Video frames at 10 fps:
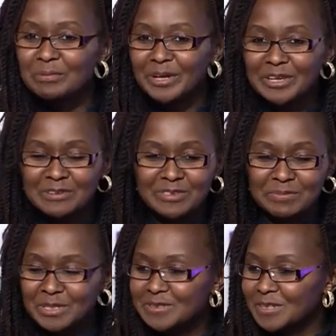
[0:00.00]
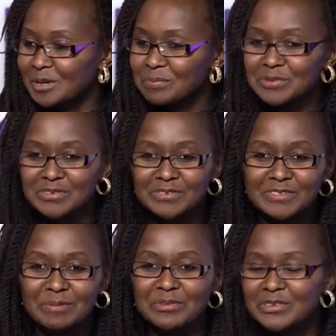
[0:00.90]
I gave them examples of
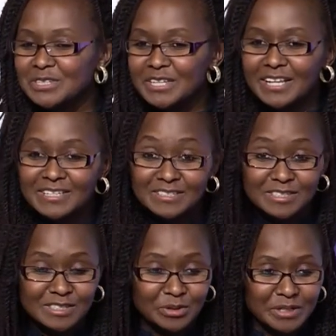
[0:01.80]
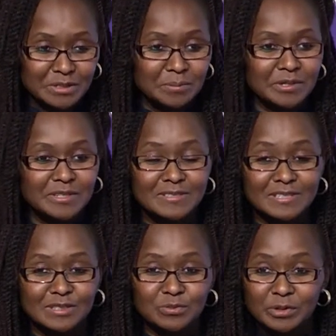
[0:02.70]
some of the challenges they will experience
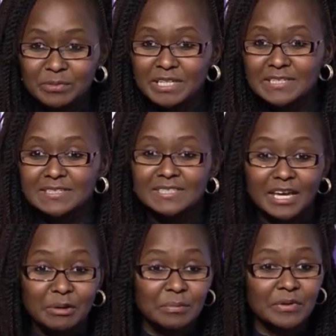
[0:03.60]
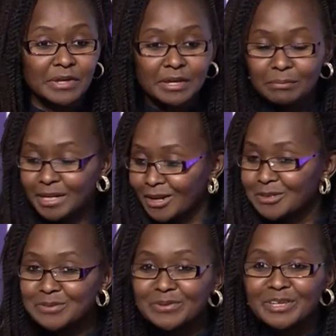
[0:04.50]
as women in STEM, but I
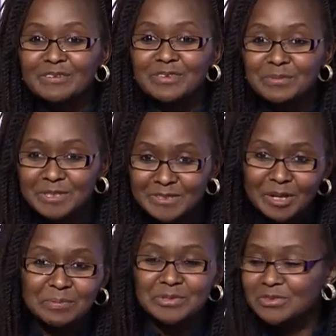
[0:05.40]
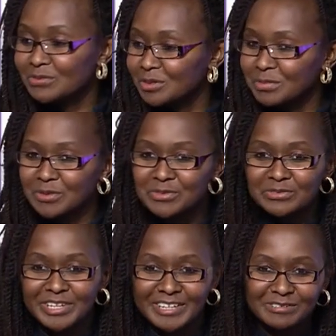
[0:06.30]
also gave them examples of women
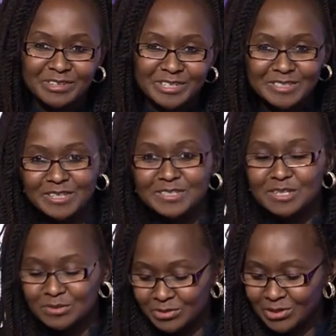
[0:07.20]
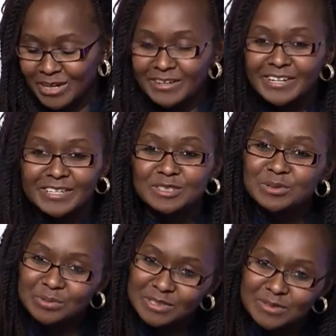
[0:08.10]
who've had very successful careers
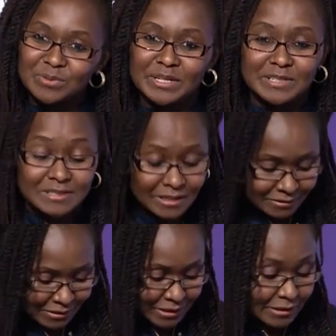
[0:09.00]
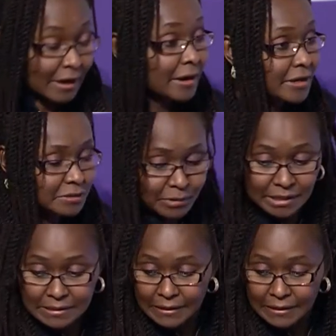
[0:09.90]
to just as an encouragement.